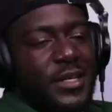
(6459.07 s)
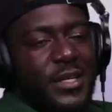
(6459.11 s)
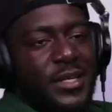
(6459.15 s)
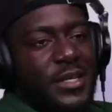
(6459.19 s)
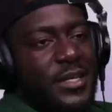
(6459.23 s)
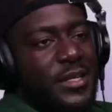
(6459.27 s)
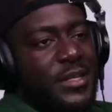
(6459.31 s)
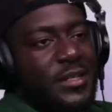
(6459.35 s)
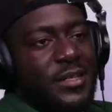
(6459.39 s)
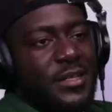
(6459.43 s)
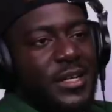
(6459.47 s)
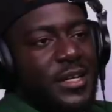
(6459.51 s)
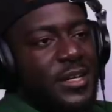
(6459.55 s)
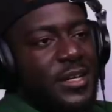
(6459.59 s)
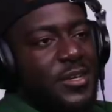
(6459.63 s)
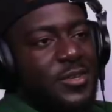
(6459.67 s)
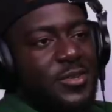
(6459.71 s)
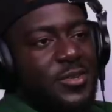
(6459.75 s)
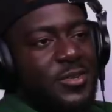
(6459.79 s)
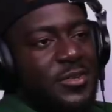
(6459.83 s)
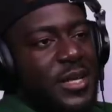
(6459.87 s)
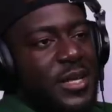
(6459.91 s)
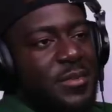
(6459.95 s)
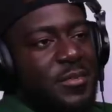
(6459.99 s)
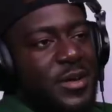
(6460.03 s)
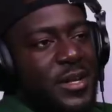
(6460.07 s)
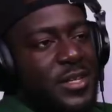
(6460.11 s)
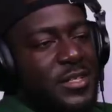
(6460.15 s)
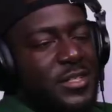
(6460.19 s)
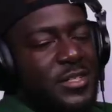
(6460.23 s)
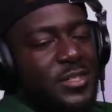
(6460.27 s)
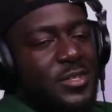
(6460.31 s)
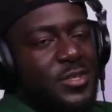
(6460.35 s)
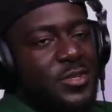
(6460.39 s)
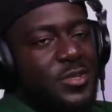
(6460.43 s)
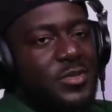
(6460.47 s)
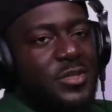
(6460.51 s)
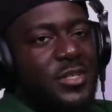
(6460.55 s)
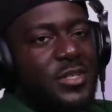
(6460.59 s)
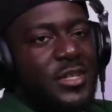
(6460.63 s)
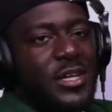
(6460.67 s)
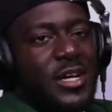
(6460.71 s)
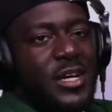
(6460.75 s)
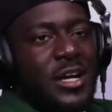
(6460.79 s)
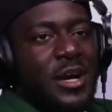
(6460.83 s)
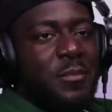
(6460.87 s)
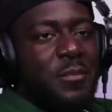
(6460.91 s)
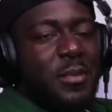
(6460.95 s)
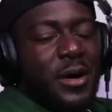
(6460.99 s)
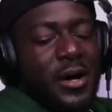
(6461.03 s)
Yeah, they're cold. Mm. Their manager's cold.
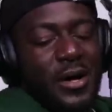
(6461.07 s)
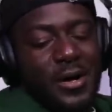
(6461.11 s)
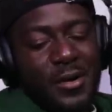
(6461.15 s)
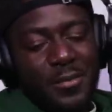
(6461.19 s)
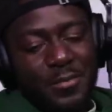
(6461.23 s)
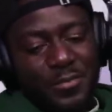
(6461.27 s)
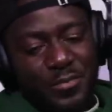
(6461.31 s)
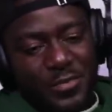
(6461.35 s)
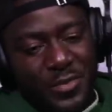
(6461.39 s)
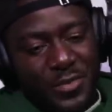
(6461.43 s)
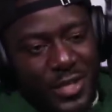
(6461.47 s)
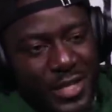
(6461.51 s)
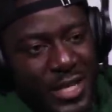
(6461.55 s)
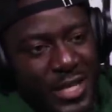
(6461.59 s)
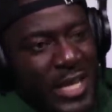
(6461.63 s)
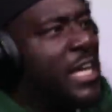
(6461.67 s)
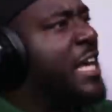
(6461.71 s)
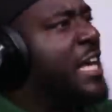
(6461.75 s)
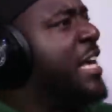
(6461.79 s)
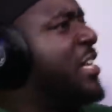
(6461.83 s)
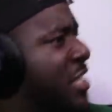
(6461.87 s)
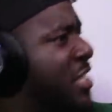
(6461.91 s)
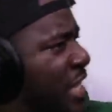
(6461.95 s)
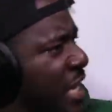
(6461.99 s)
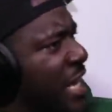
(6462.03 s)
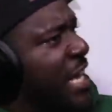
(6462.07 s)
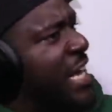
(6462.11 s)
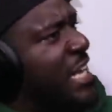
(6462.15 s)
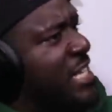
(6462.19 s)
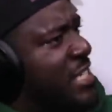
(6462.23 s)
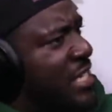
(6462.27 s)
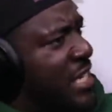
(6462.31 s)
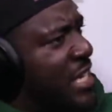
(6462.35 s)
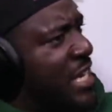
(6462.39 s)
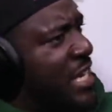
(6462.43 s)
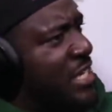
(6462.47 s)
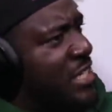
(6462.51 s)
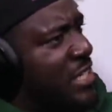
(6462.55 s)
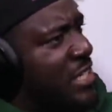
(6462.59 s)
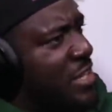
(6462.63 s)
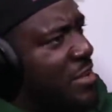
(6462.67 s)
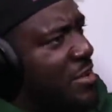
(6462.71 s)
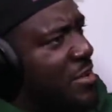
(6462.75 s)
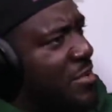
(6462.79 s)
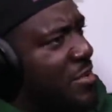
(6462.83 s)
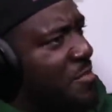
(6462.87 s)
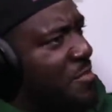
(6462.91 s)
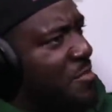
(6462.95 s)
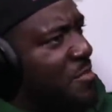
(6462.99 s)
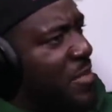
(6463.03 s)
But he's
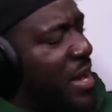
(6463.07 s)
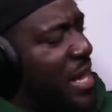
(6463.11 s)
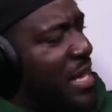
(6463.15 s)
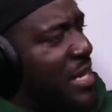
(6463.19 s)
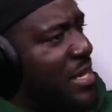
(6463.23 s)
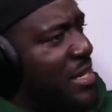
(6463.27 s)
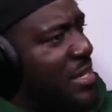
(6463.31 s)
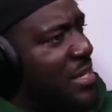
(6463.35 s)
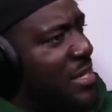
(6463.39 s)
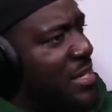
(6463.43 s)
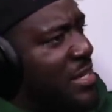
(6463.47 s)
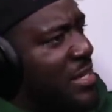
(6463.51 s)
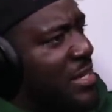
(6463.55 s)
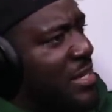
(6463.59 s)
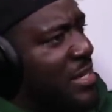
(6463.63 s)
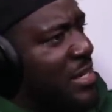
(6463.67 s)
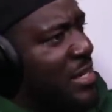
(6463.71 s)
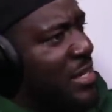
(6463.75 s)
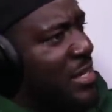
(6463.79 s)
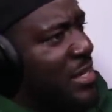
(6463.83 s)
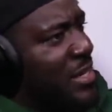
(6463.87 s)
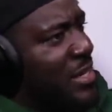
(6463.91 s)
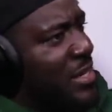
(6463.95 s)
the main.